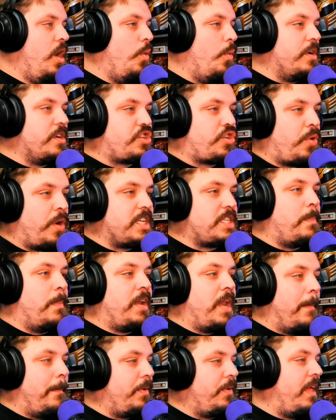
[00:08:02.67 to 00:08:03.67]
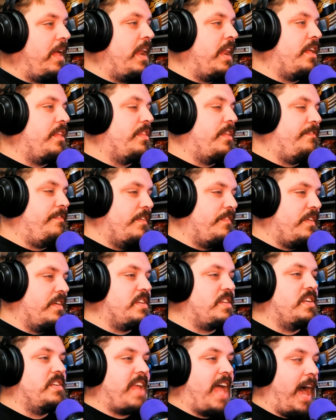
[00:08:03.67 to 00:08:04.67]
Was Chris manipulating the
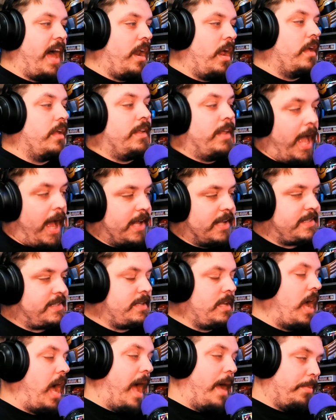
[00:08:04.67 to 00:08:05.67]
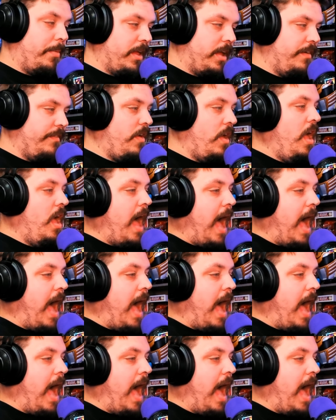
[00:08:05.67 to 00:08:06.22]
Vivint data? Yes, I believe.